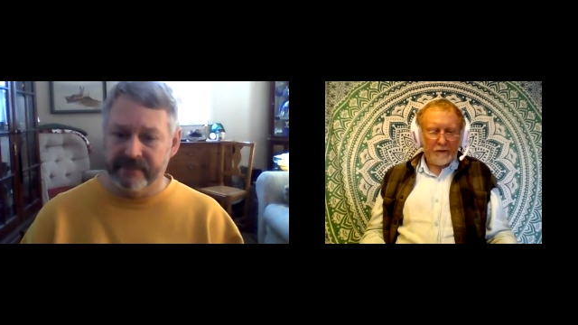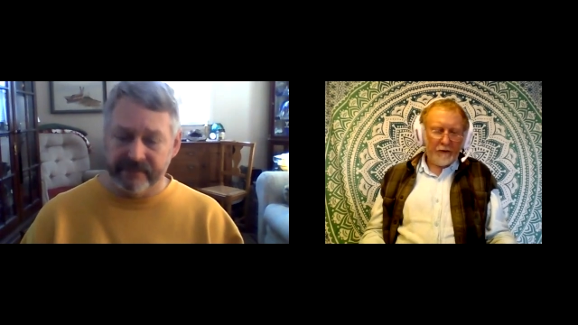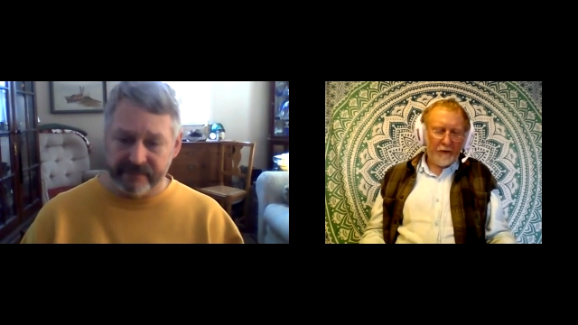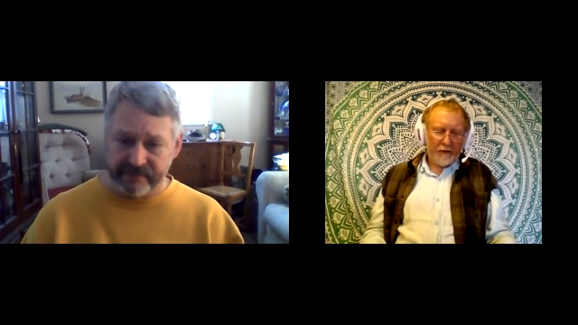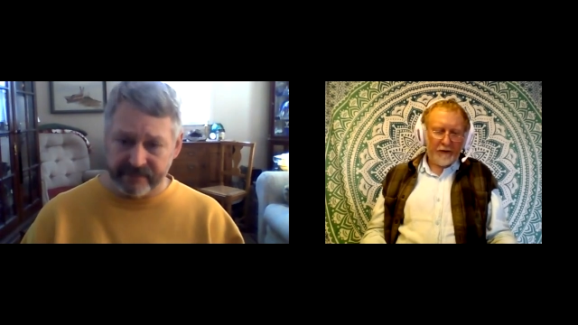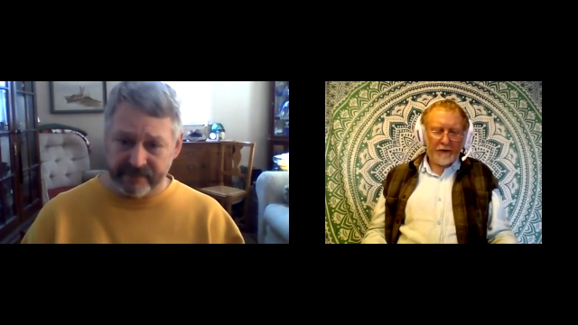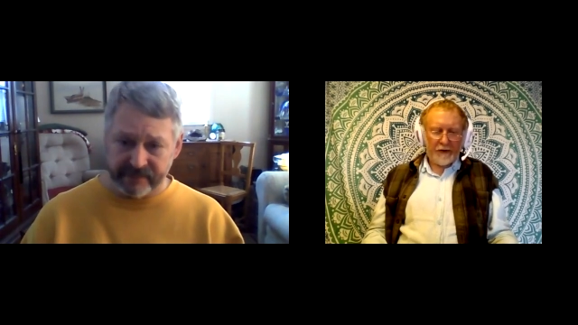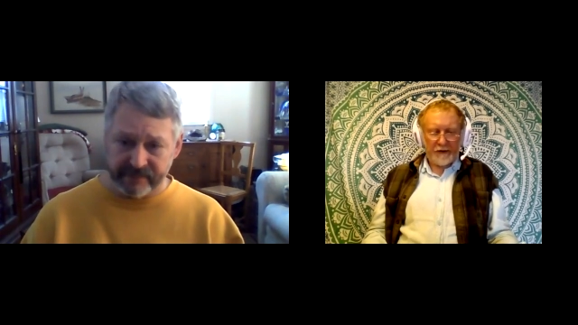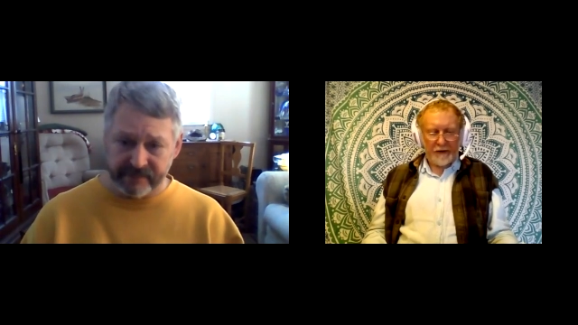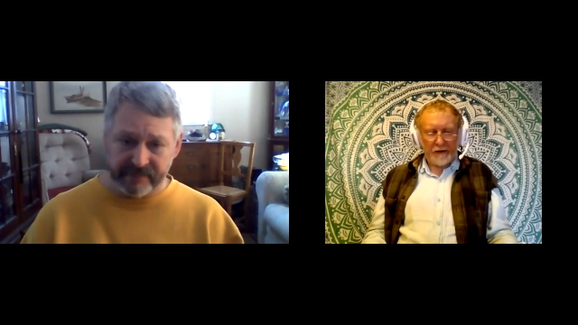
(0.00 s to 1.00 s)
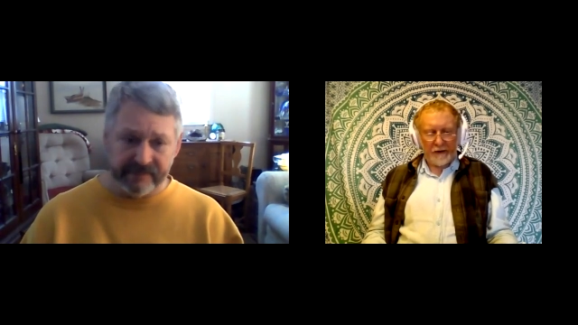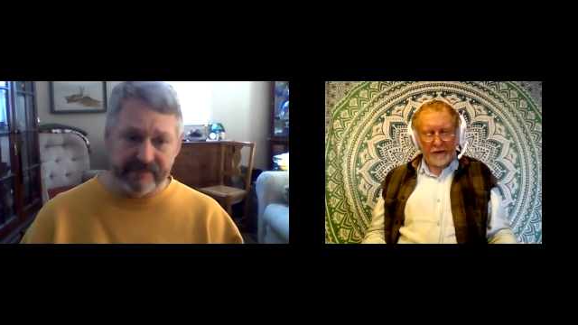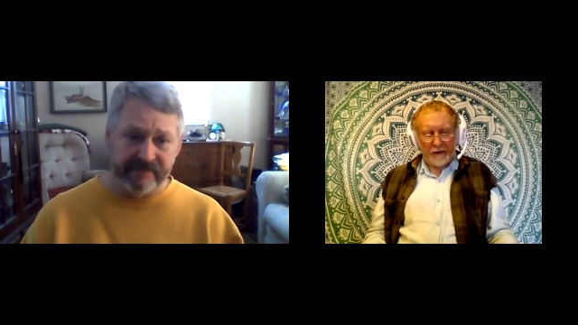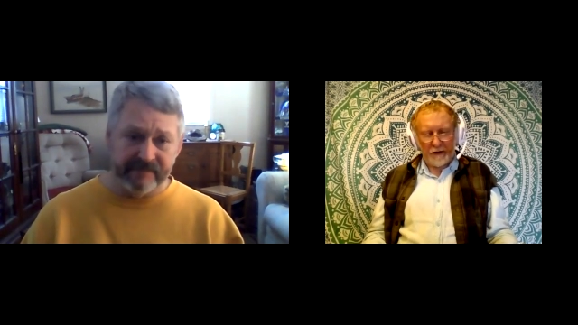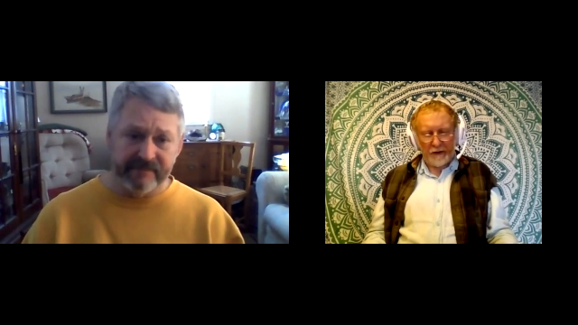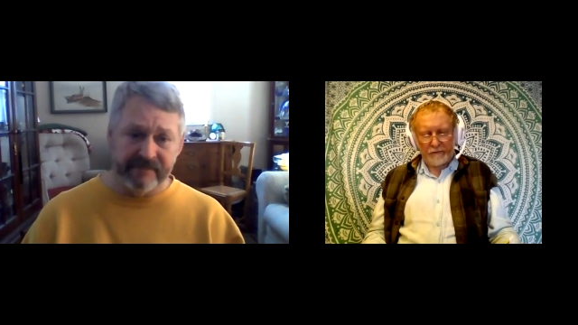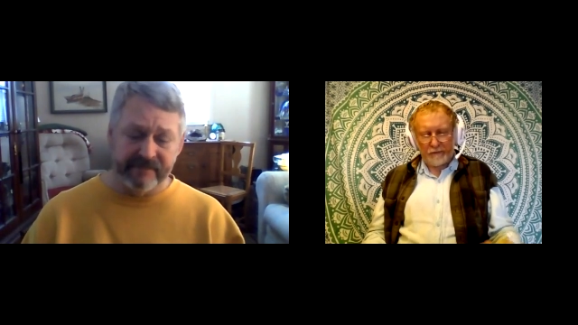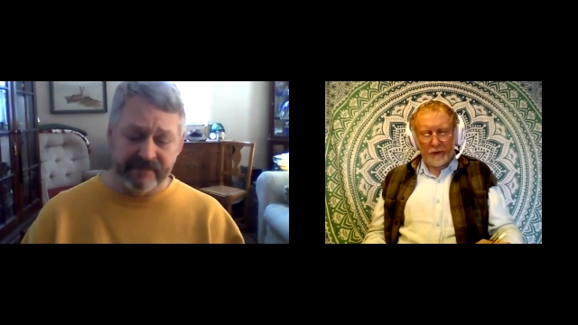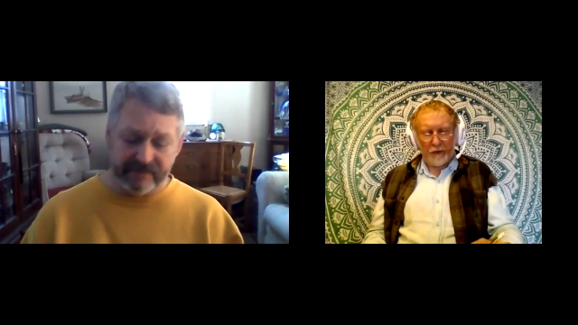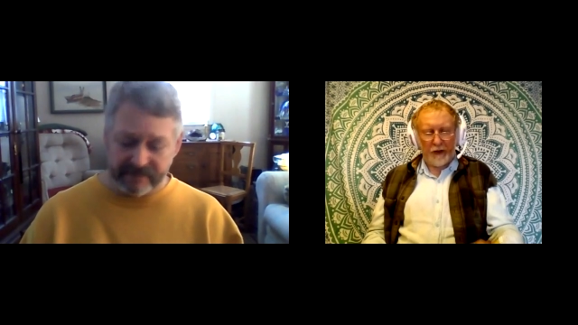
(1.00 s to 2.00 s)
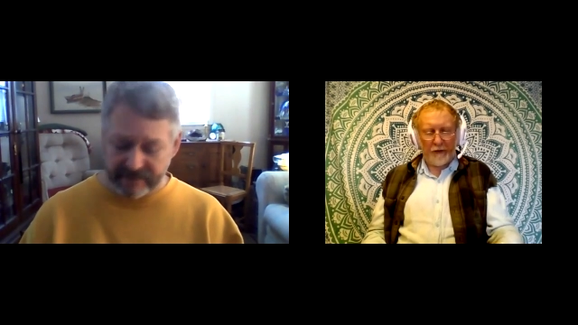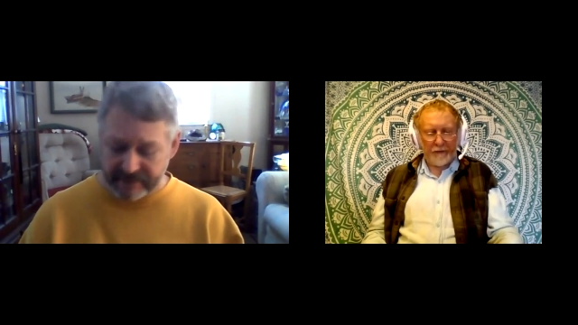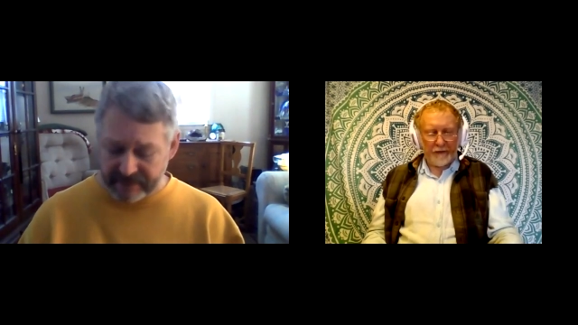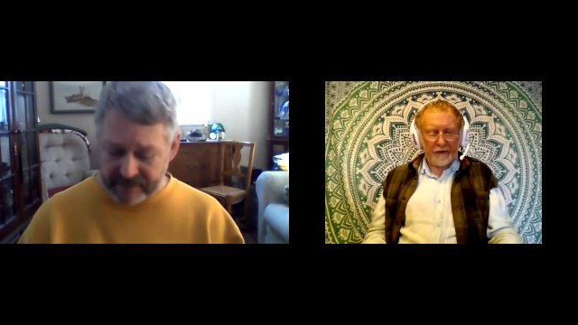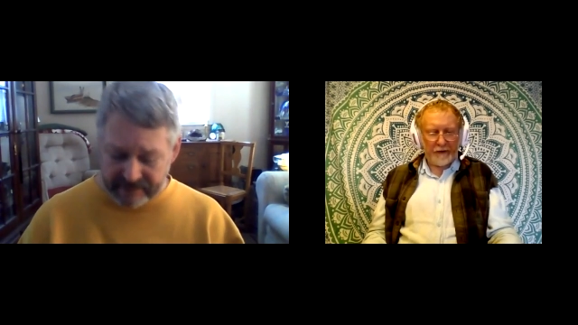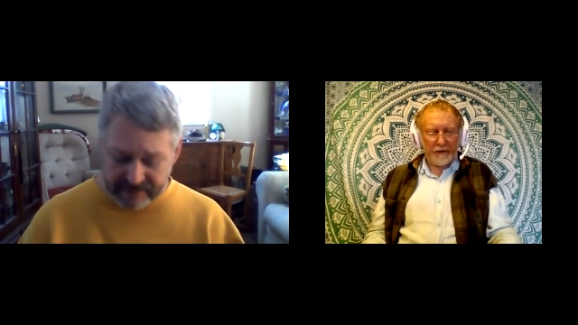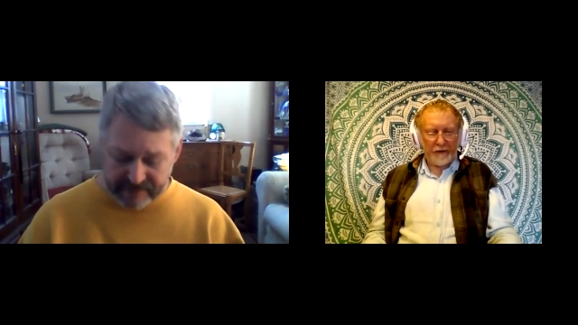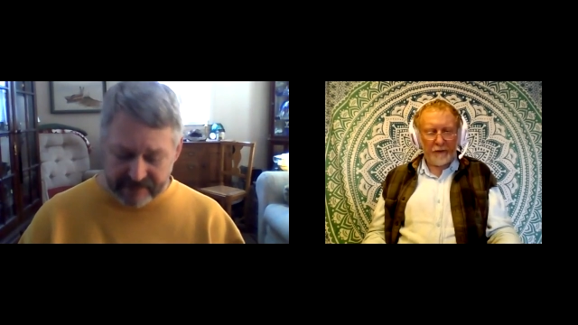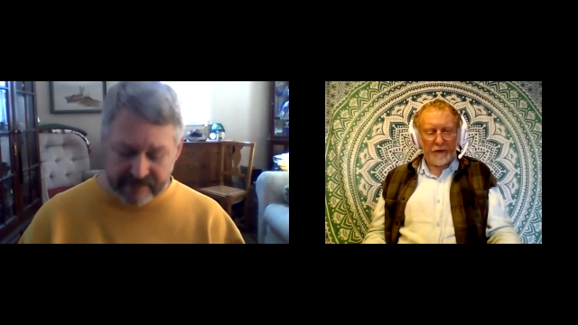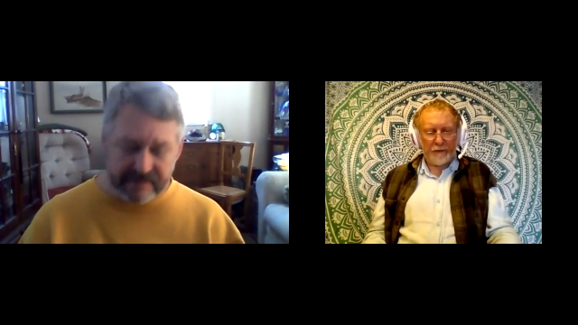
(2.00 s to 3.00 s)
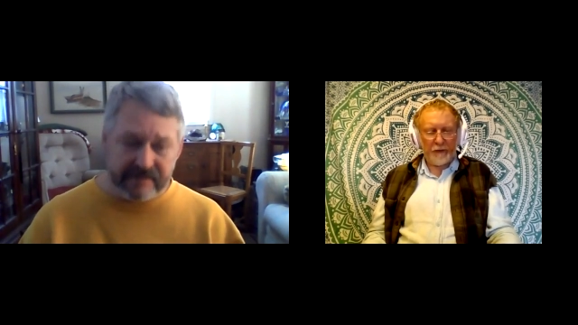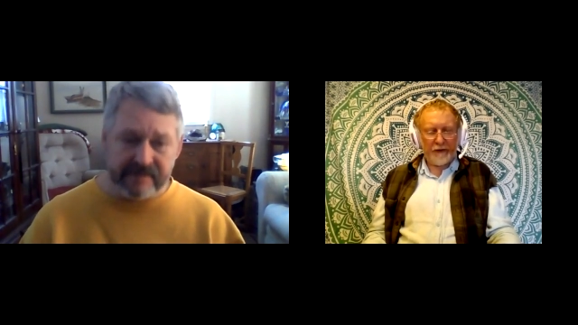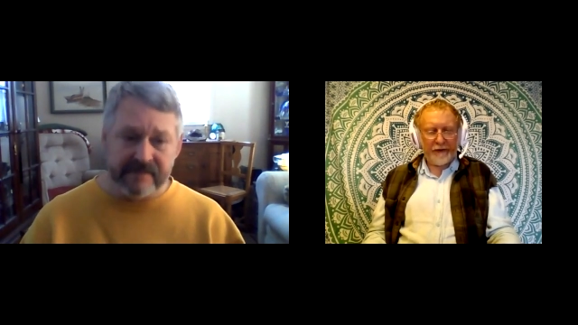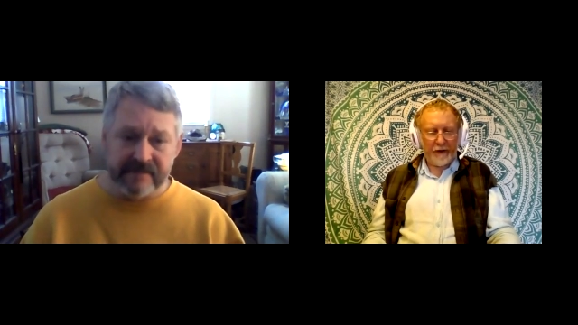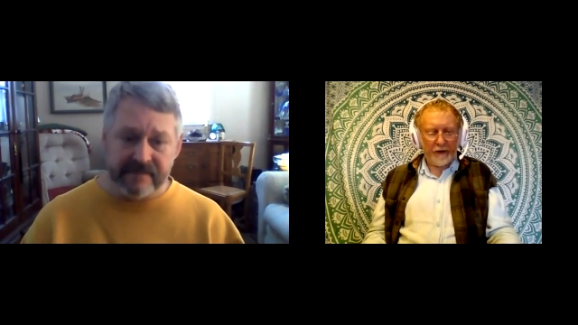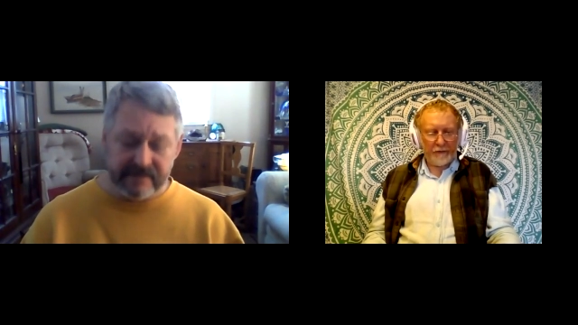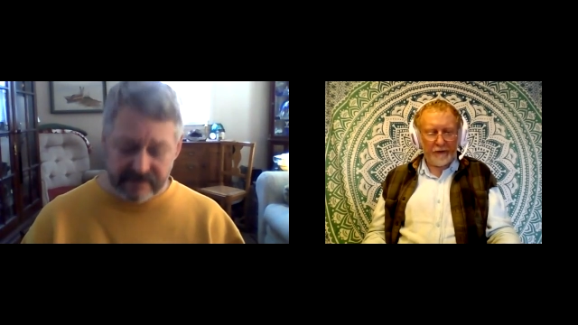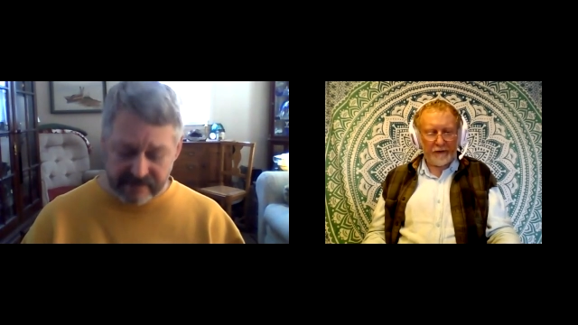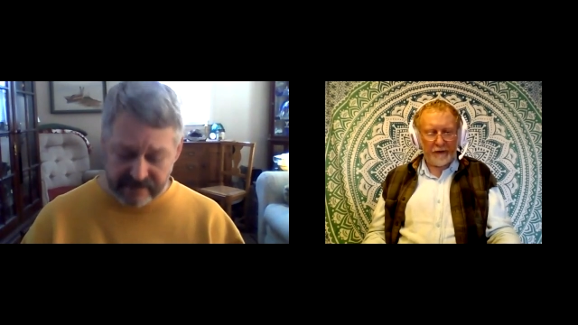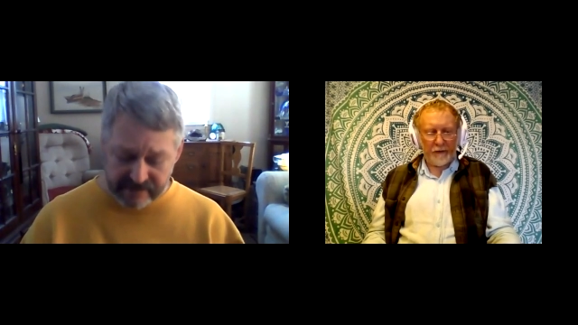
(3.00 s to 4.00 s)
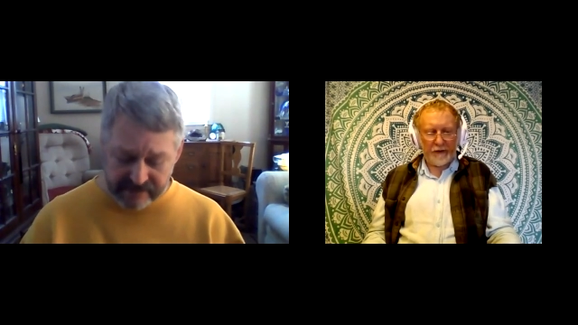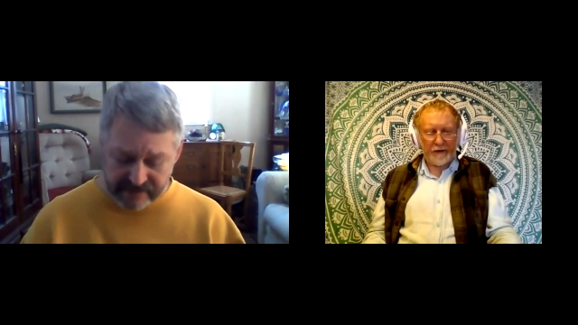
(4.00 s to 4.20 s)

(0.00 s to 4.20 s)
Speaker 1: No, he just said that he grew up in the. He was born here, but he was